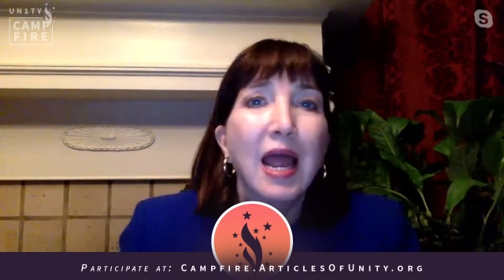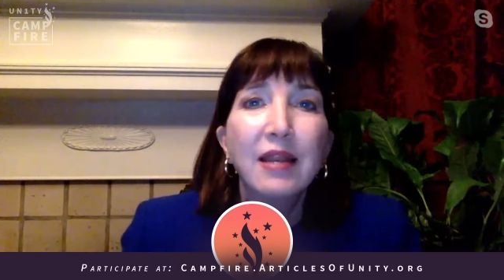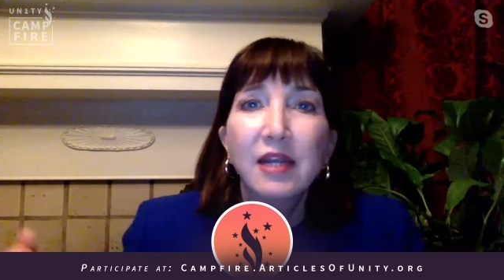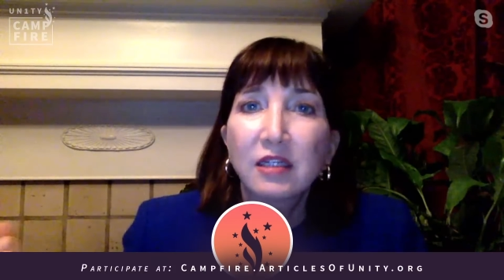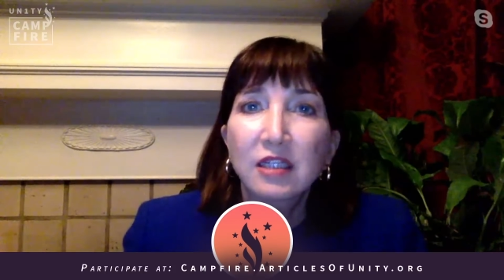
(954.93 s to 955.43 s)

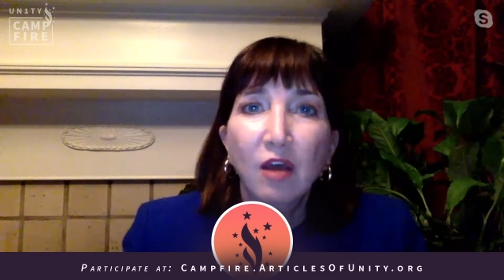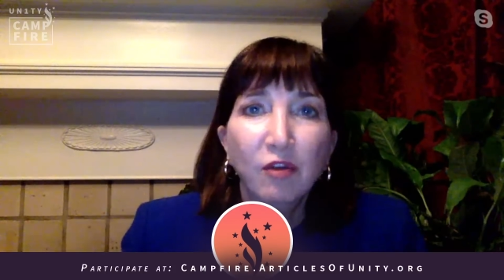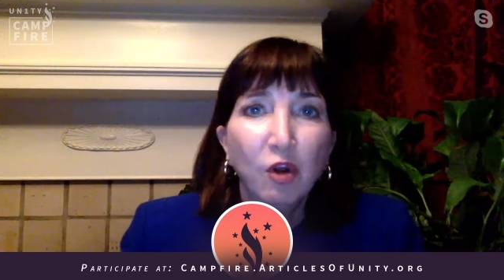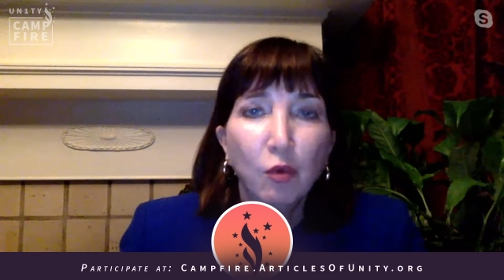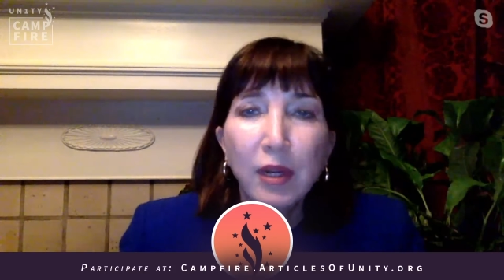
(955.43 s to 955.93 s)
And yet
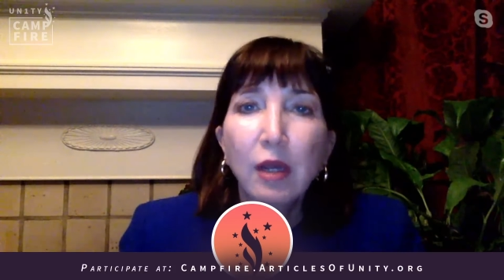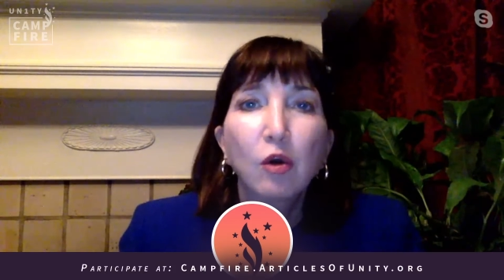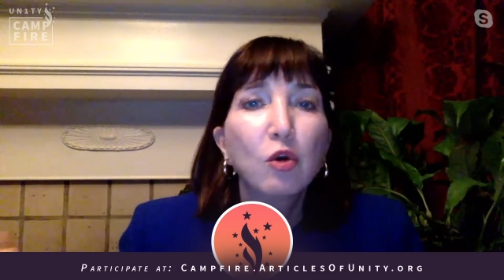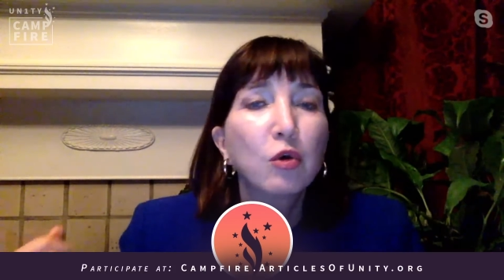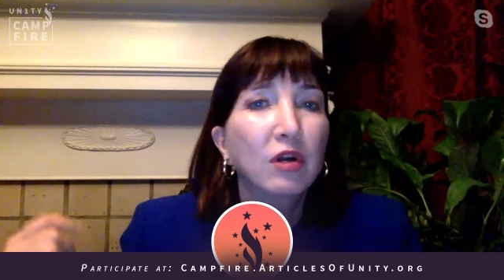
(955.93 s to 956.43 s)
South
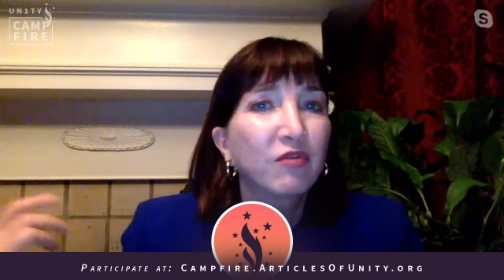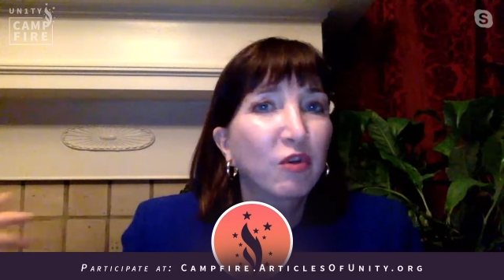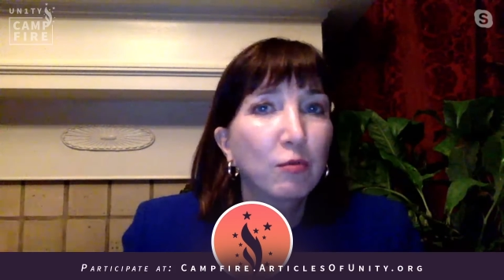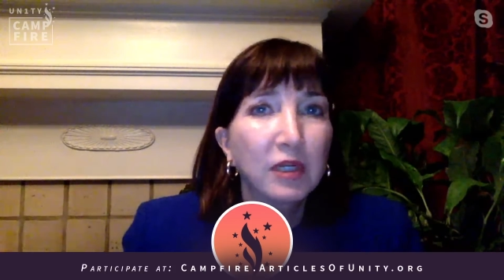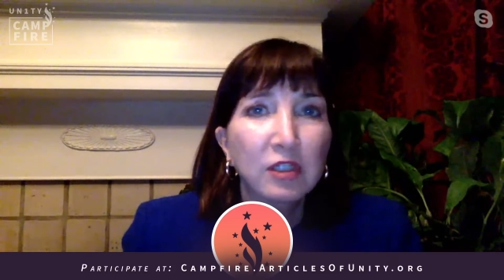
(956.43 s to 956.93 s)
Korea, who
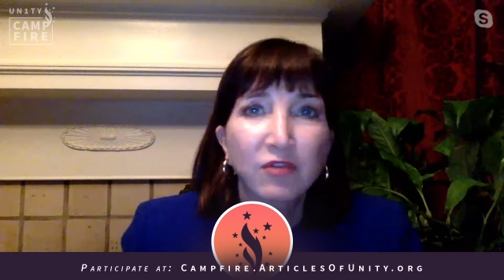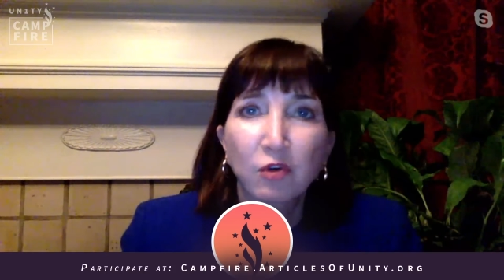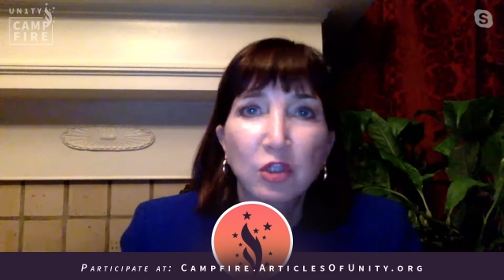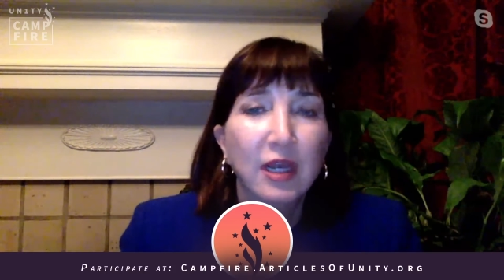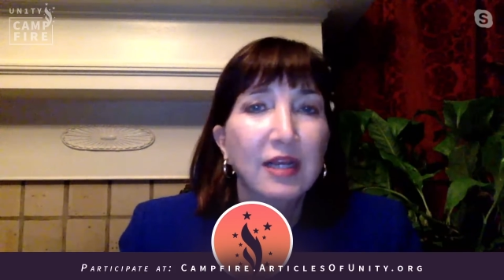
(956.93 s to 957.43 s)
confirmed its
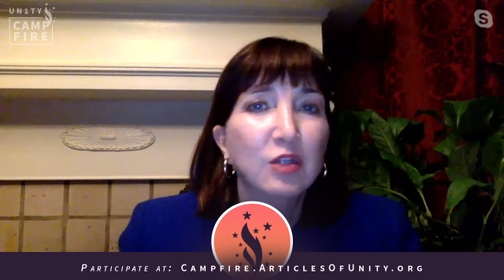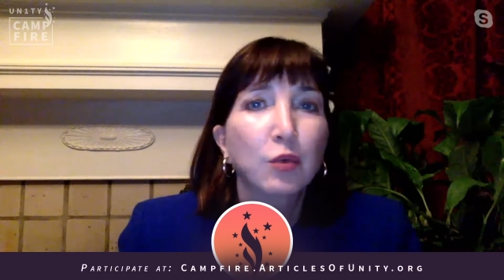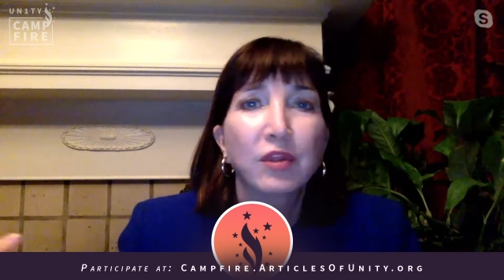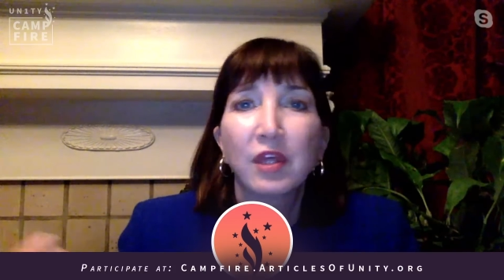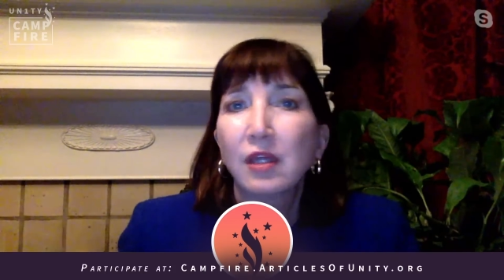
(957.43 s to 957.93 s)
first
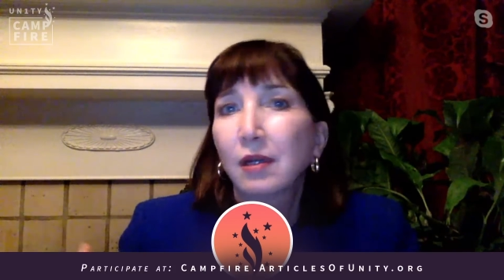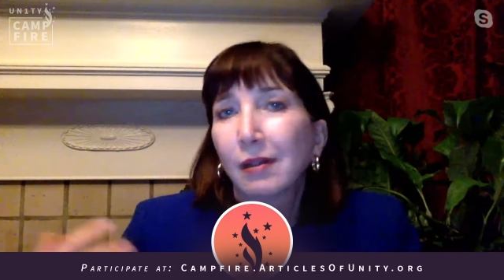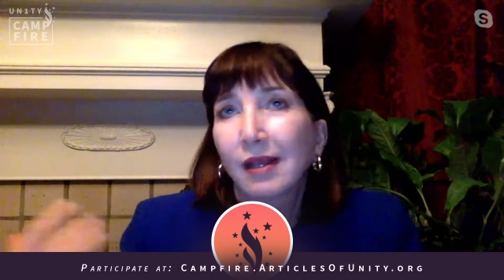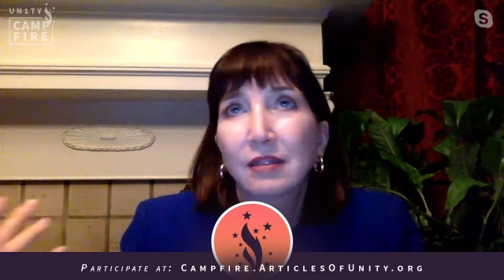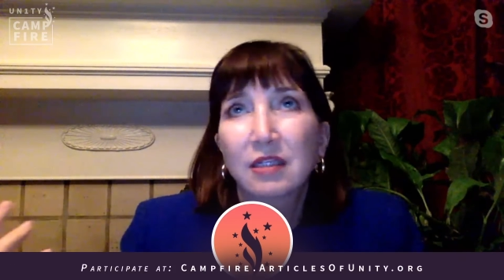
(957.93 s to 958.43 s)
case within
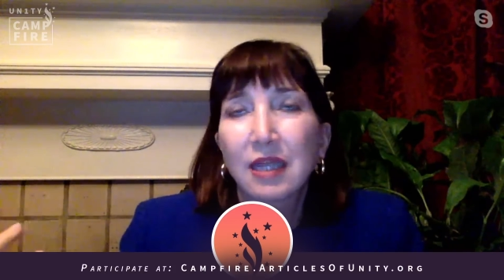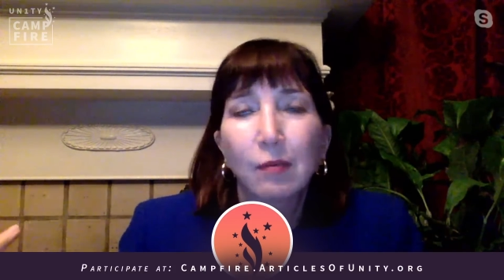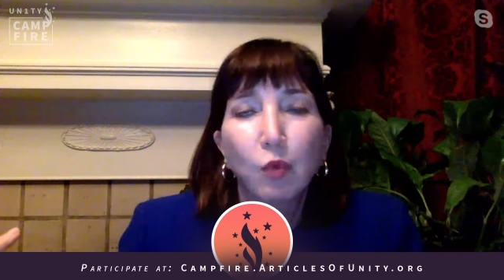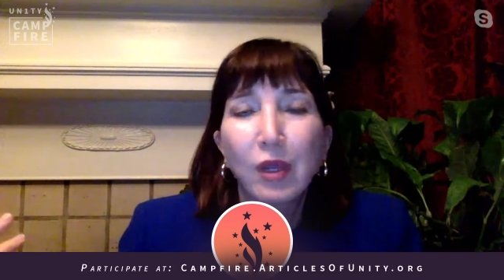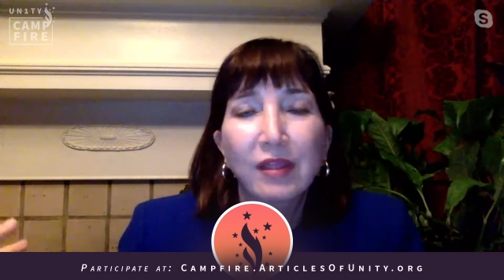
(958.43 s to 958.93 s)
like the
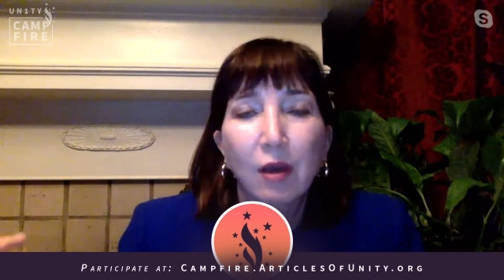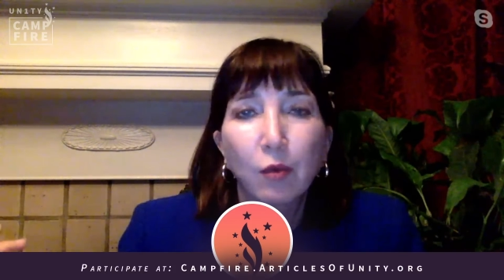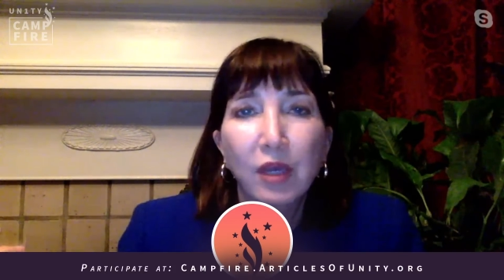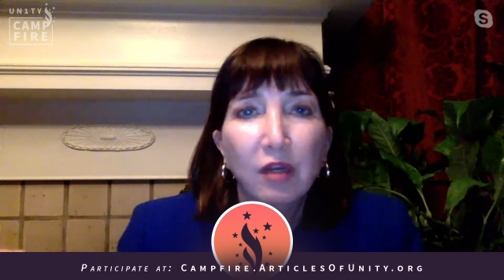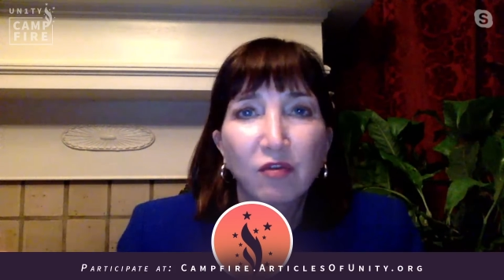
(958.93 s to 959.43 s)
same week that
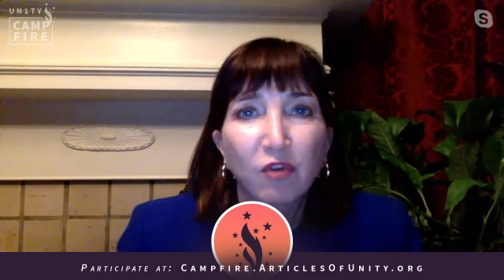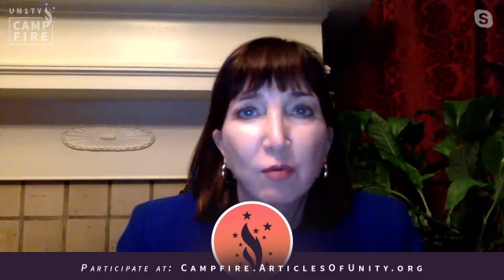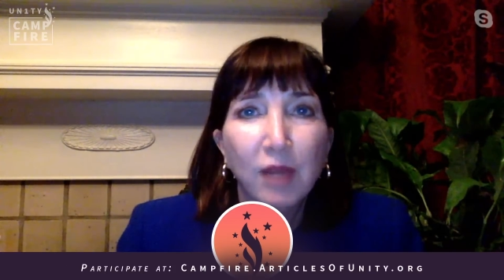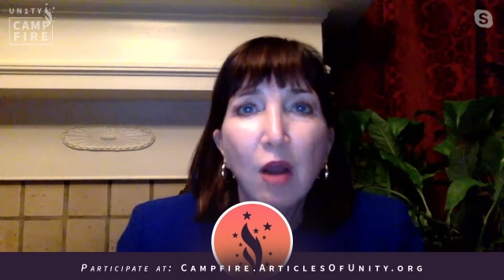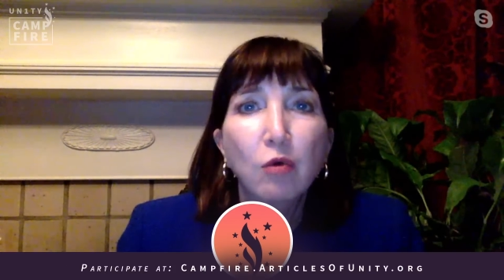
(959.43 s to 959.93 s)
we
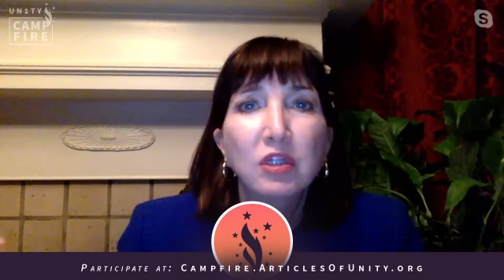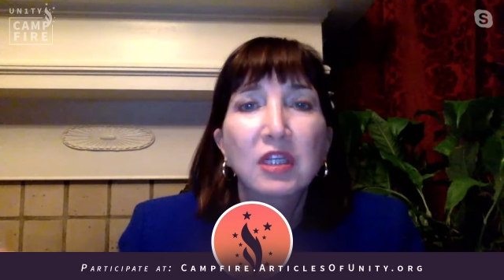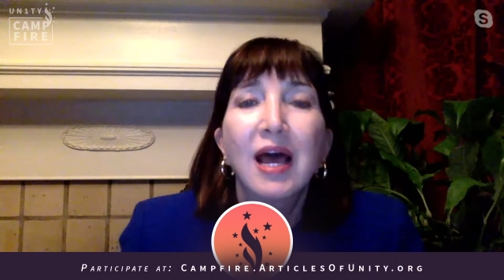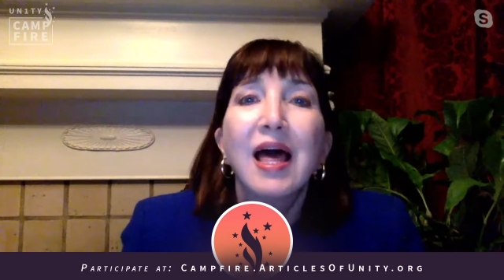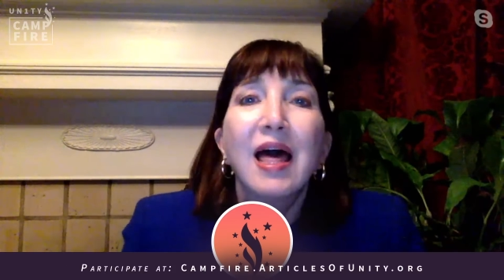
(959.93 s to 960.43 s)
confirmed
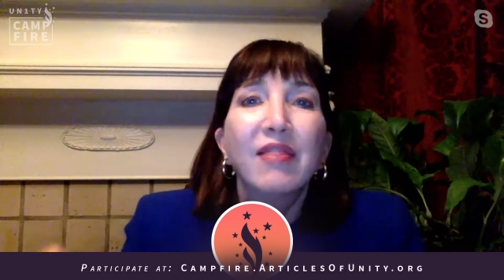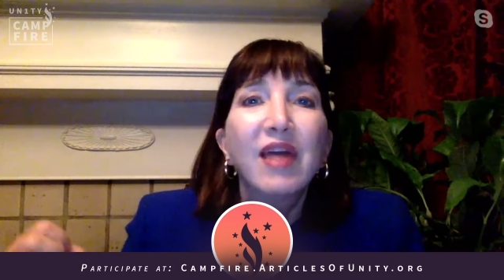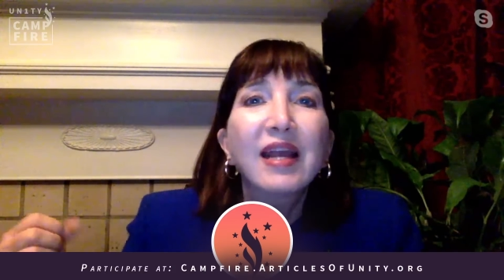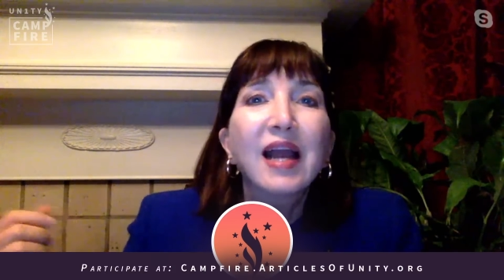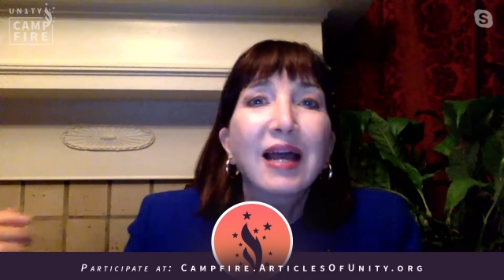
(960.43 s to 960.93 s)
ours,
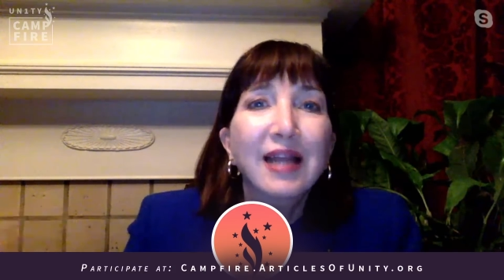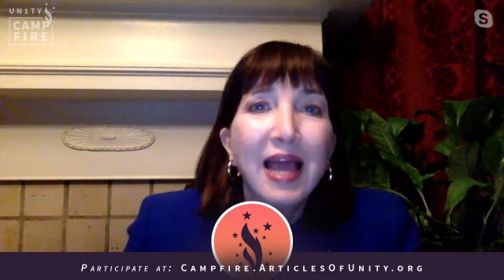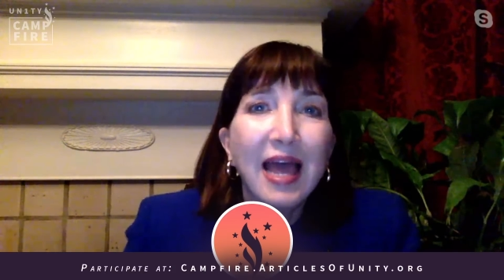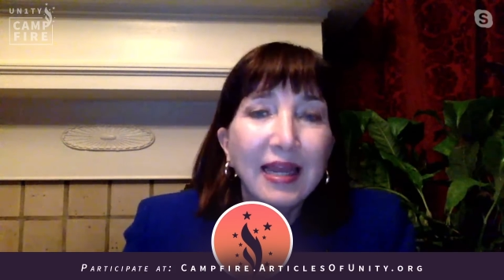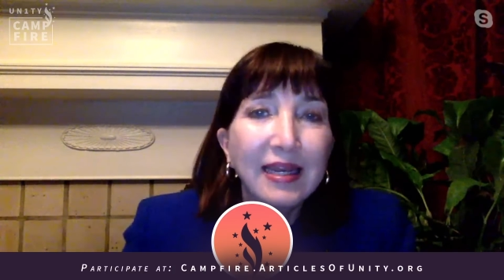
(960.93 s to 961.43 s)
they got
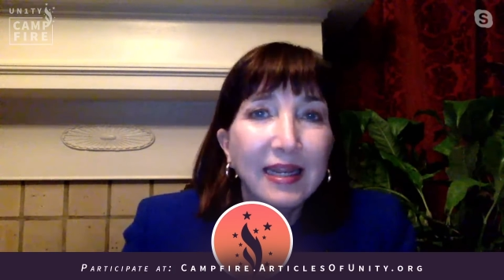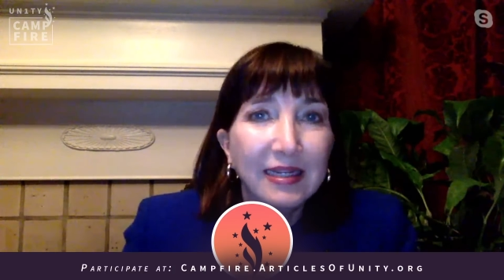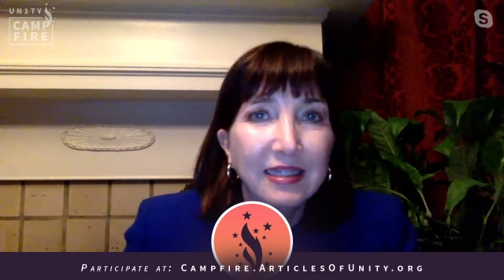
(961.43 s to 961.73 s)
ahead in